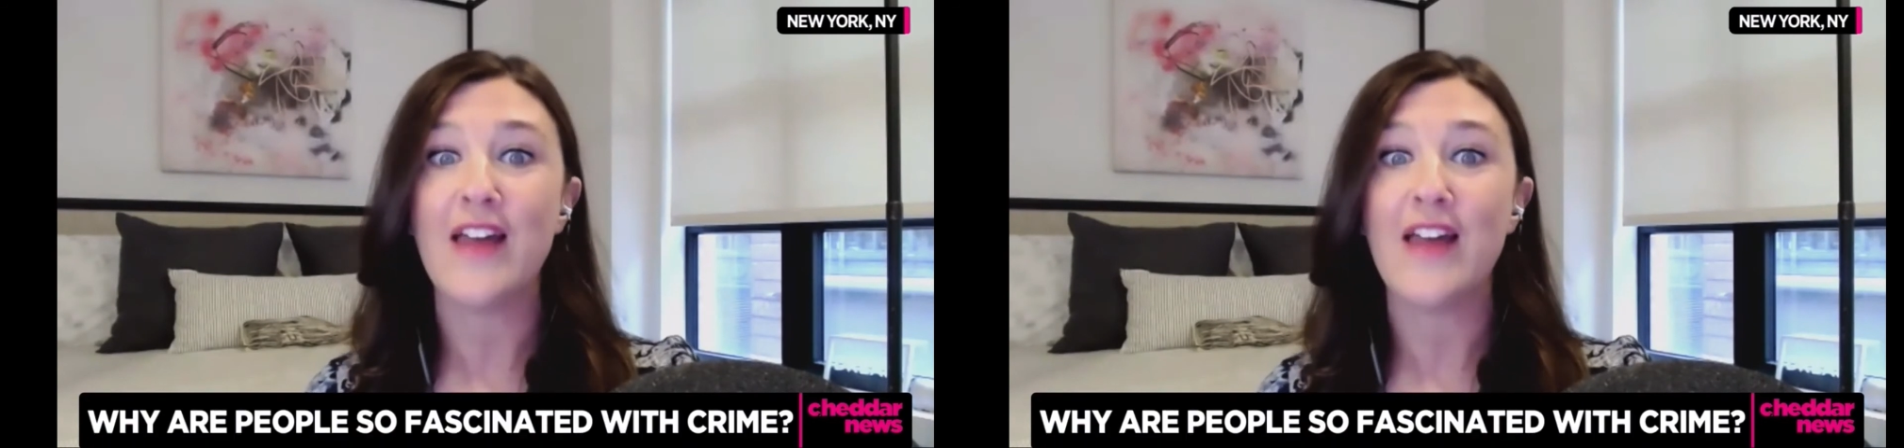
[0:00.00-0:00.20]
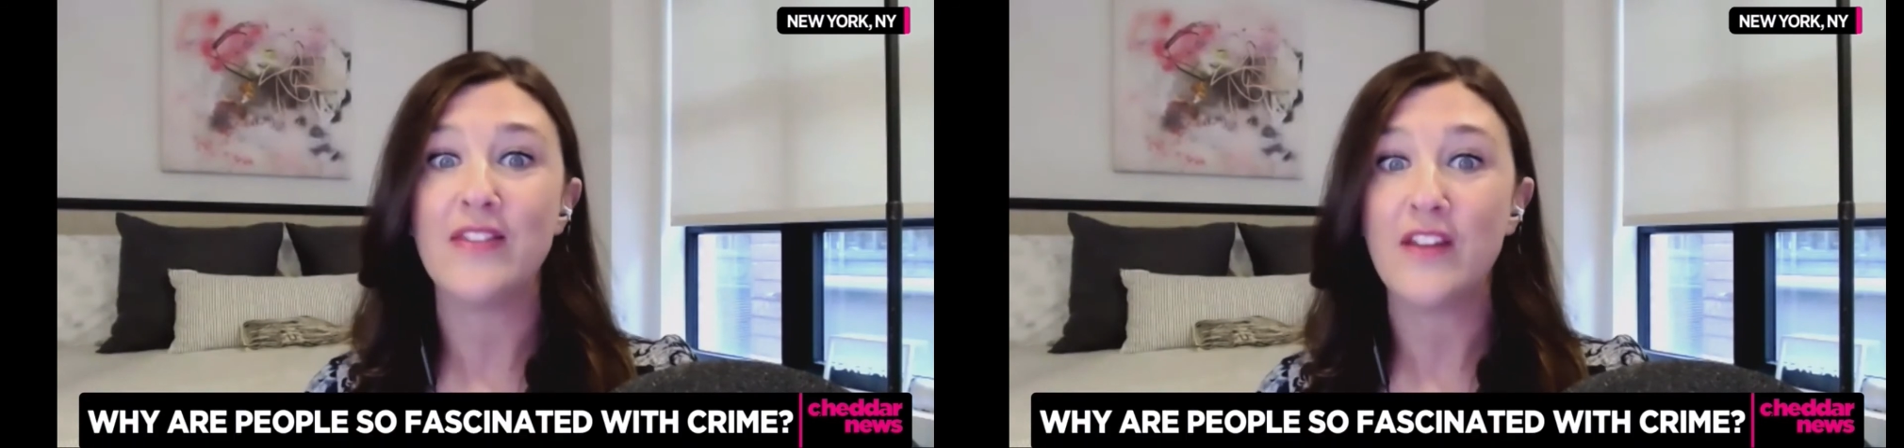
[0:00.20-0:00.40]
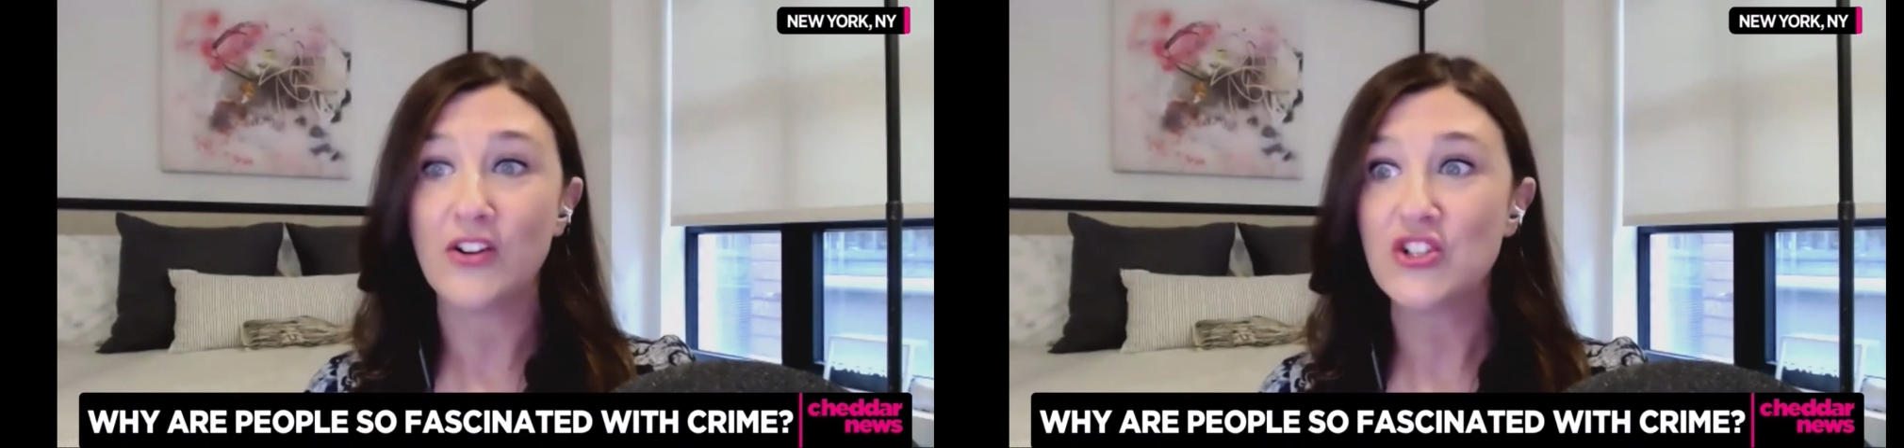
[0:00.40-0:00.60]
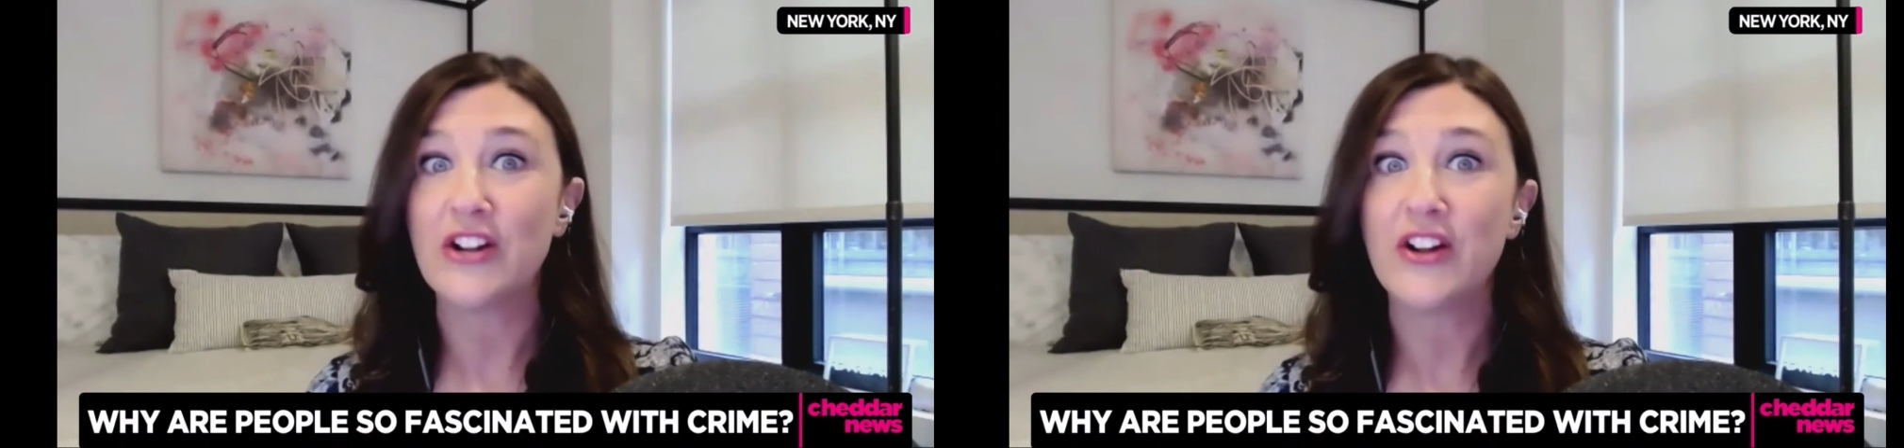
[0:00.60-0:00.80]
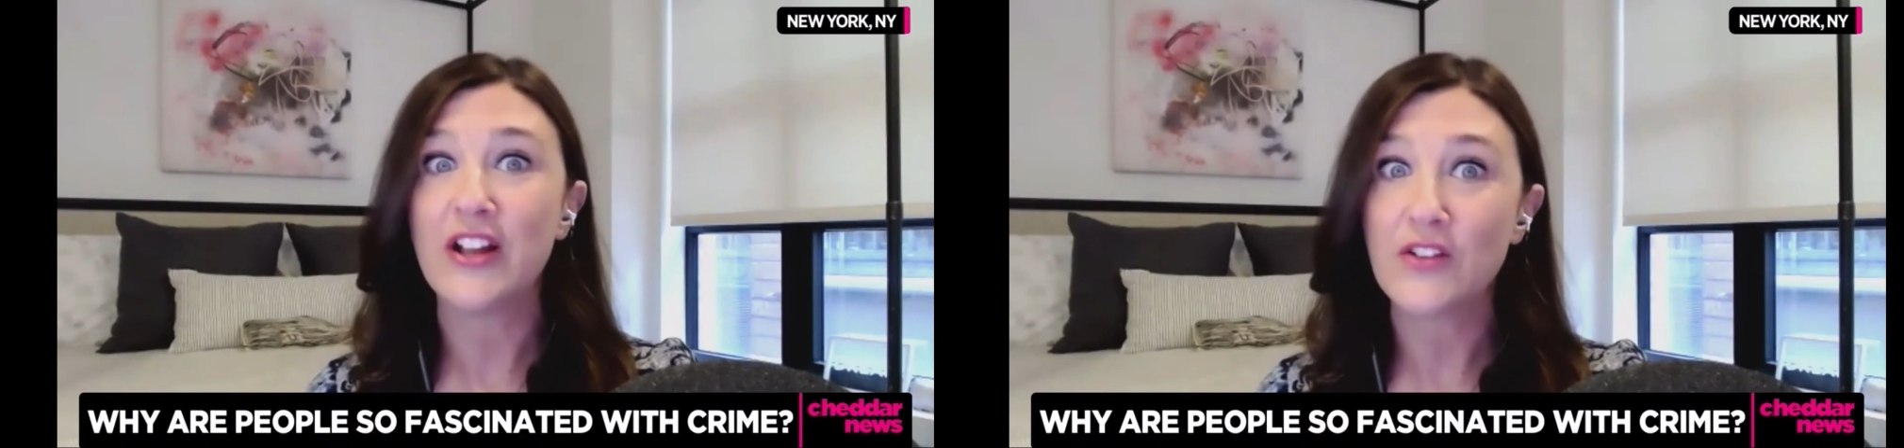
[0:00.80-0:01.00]
and they're
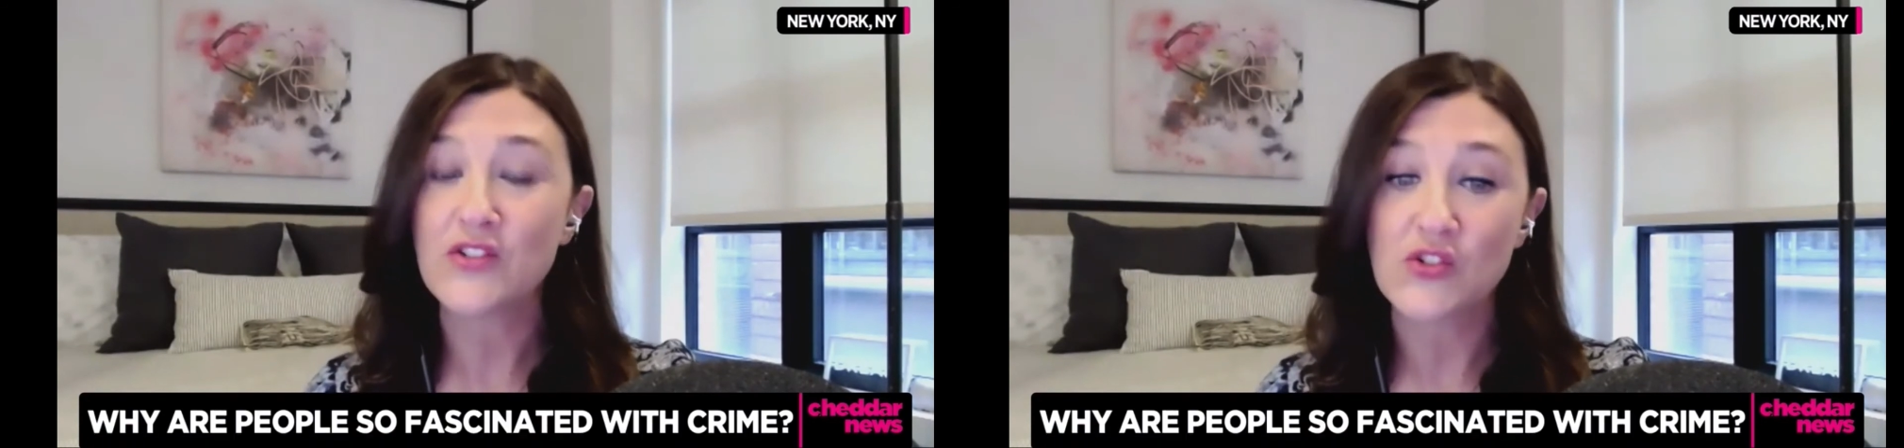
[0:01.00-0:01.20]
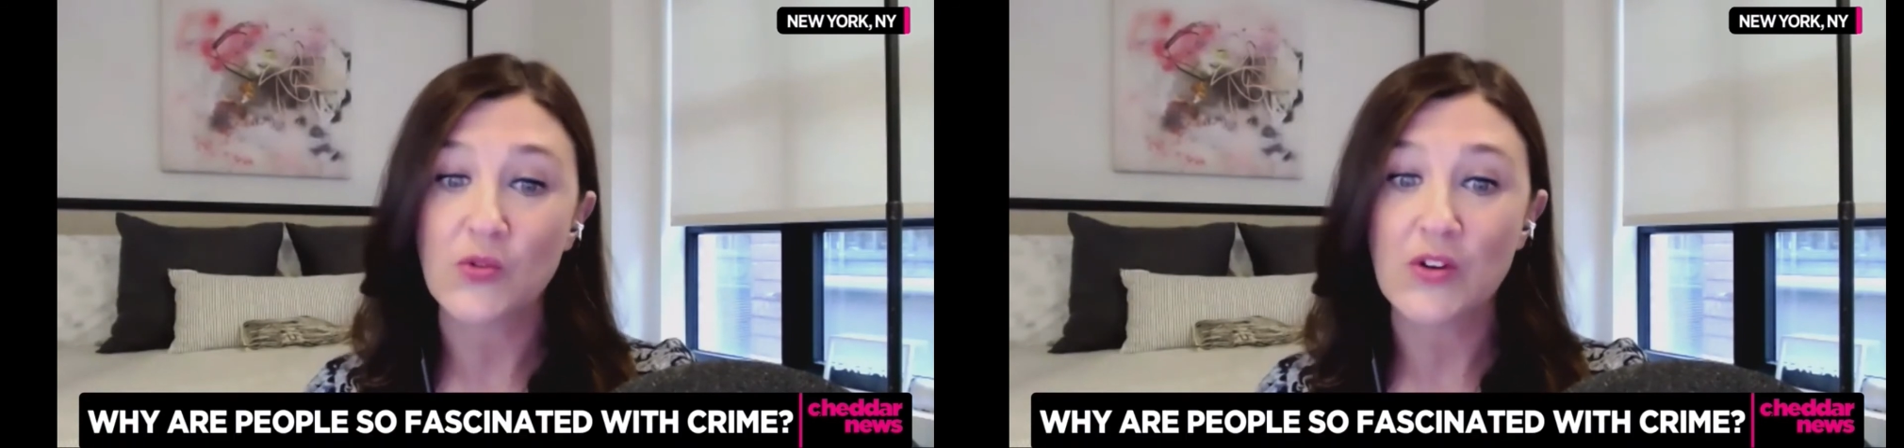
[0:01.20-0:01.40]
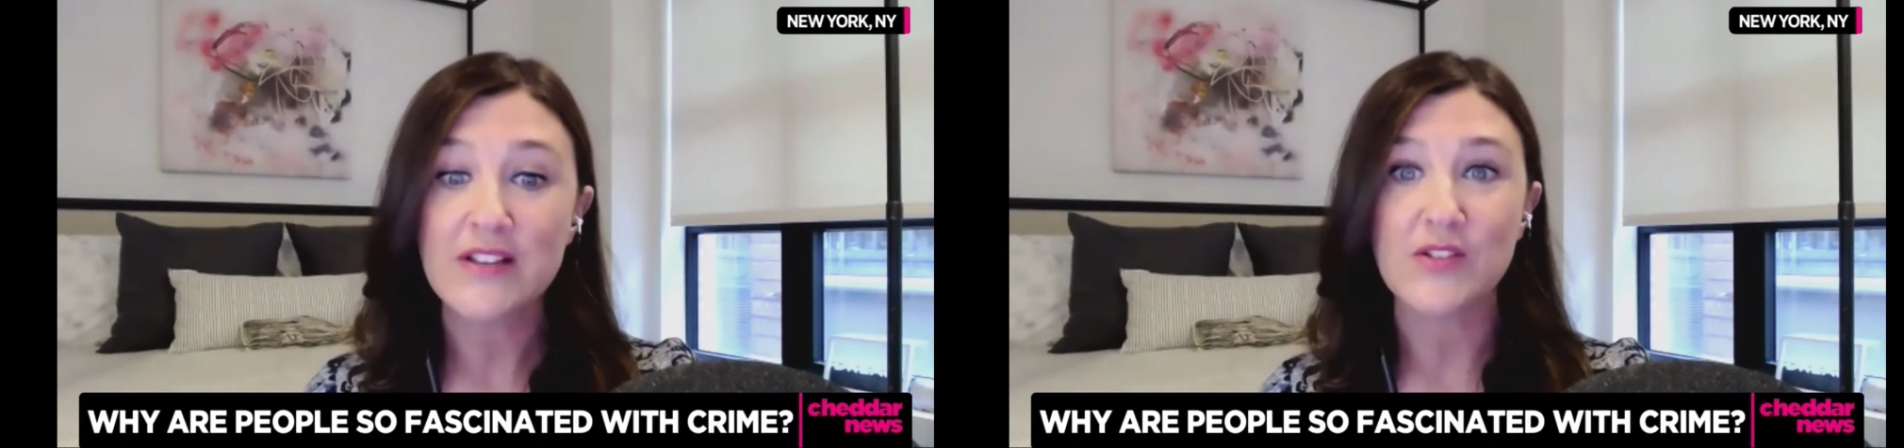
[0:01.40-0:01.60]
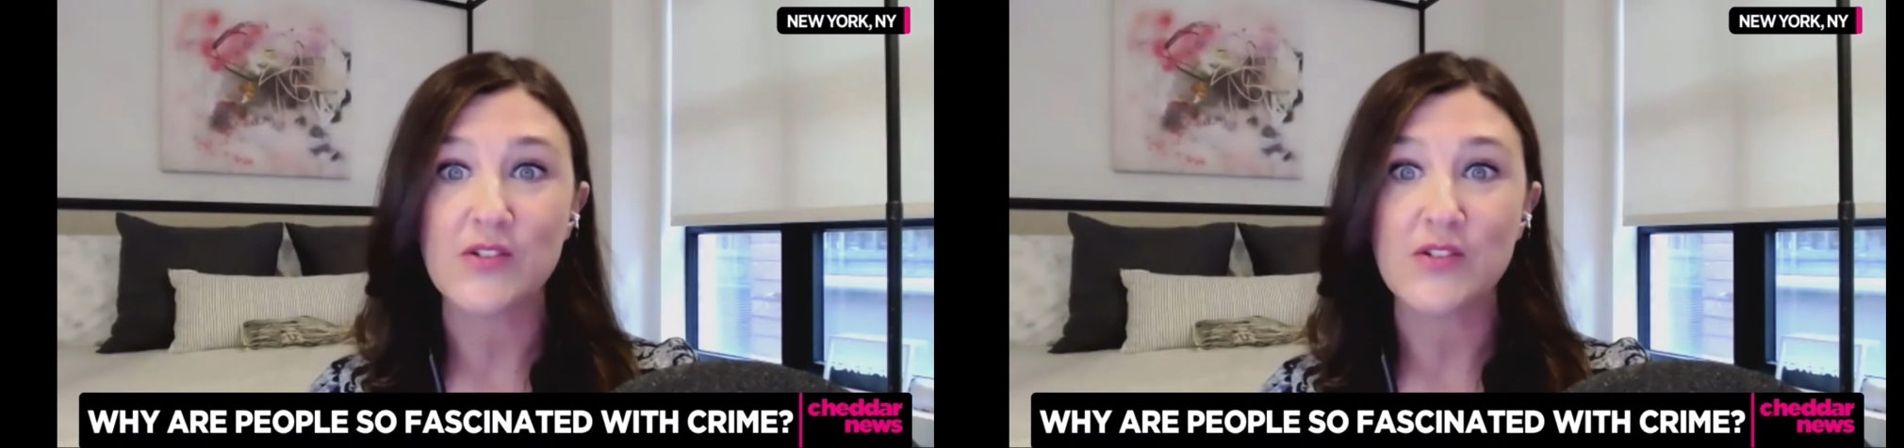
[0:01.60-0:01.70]
sharing their stories.